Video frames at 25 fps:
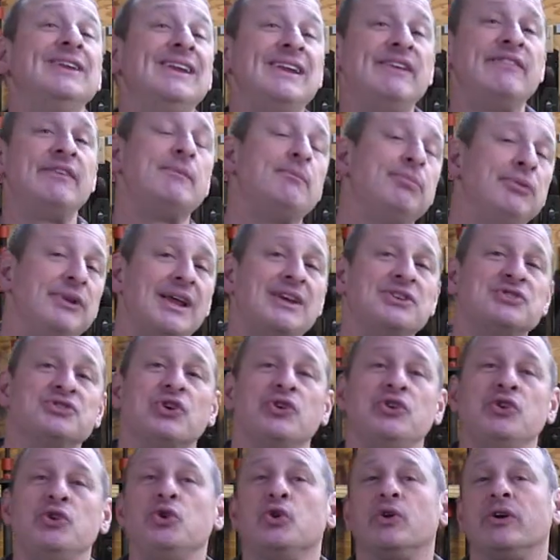leave it in place
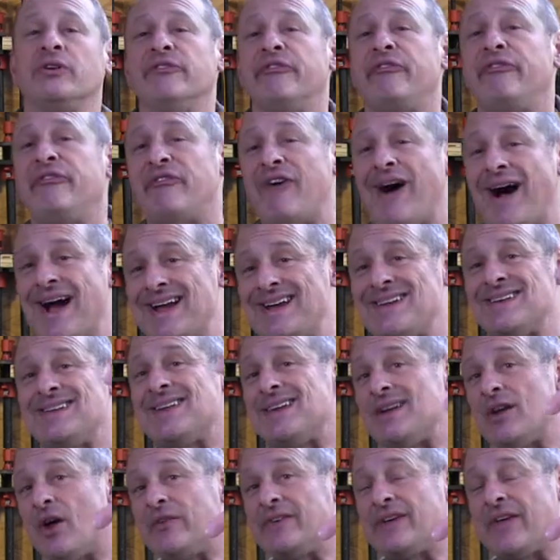so you can find
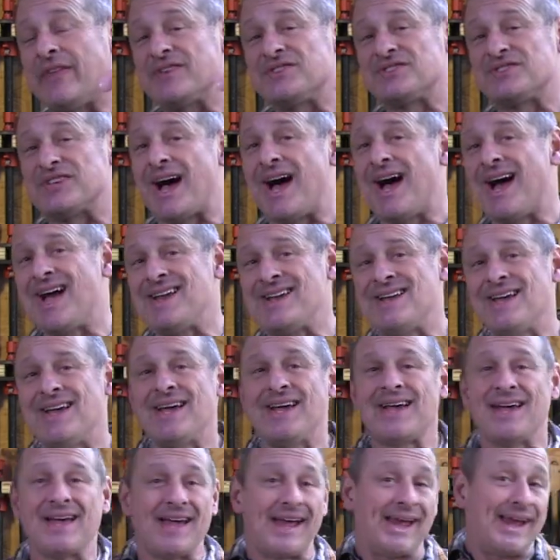it on the other side
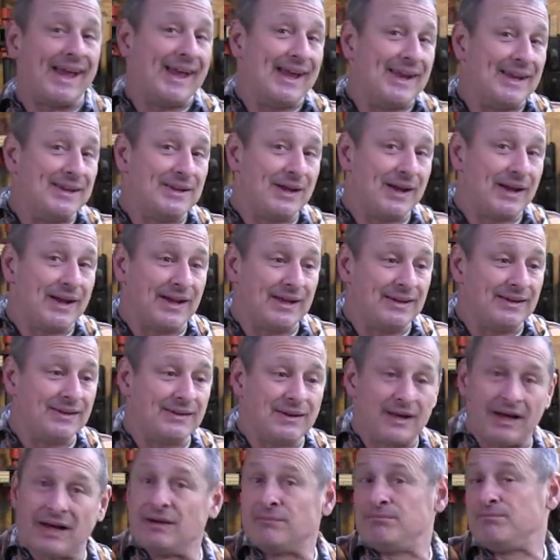and,
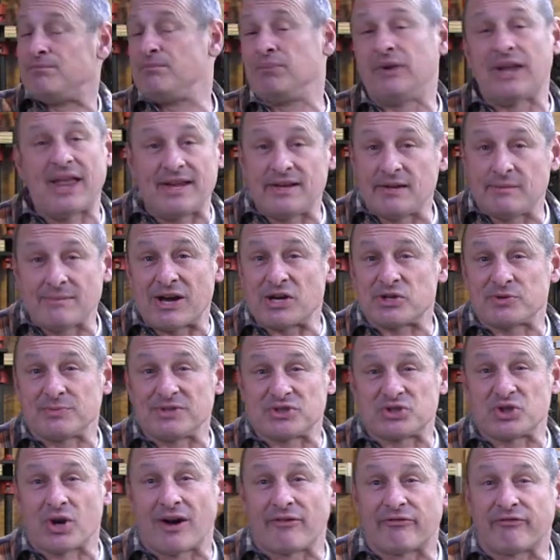and uh, lay your
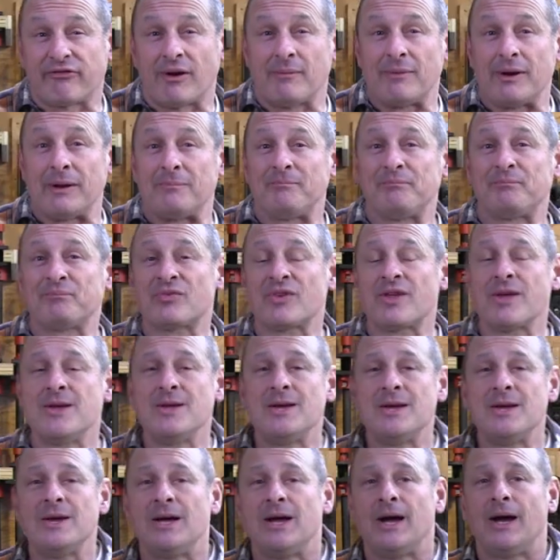measurements off from it.
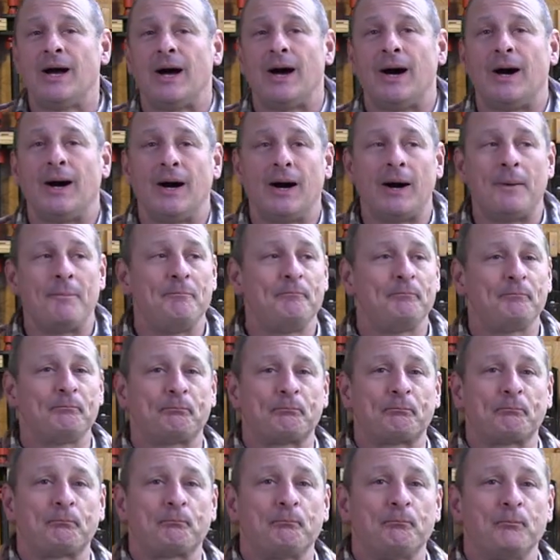Um,
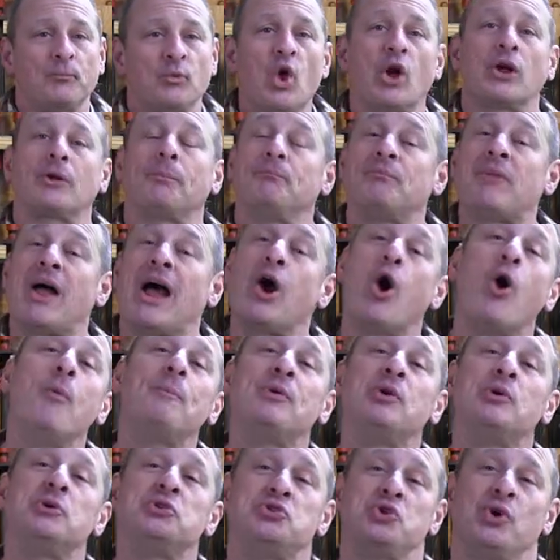look, I
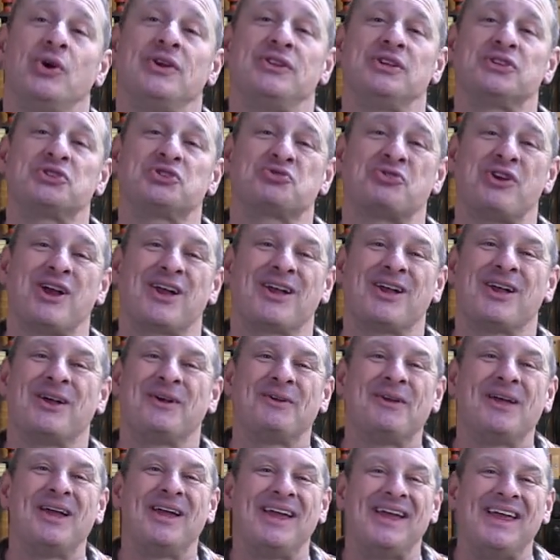hope you enjoyed this trick.
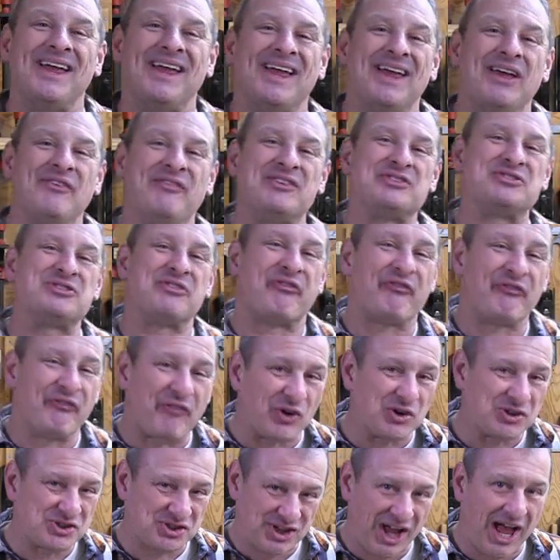If it's the
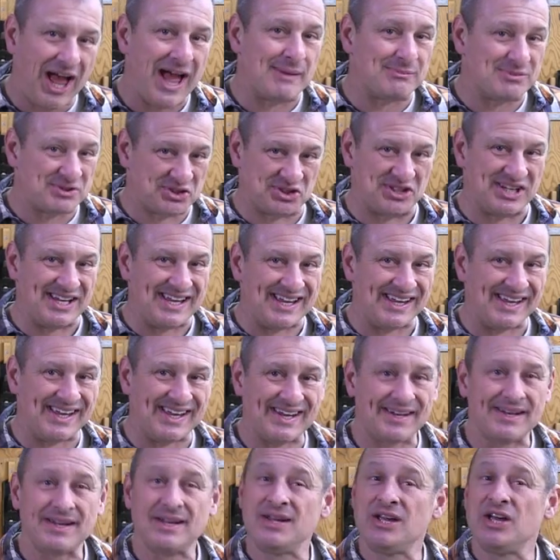first time seeing
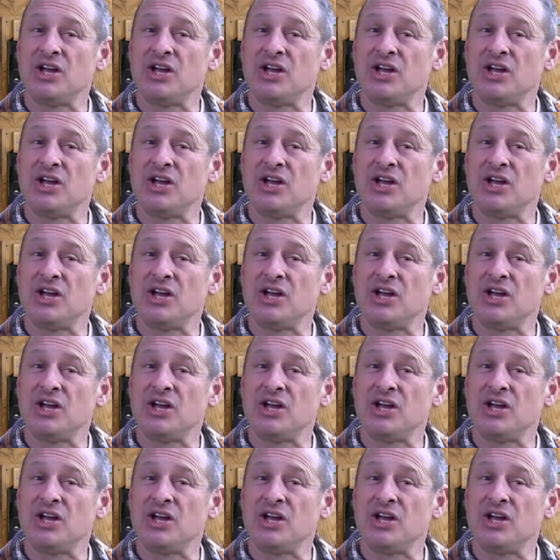it,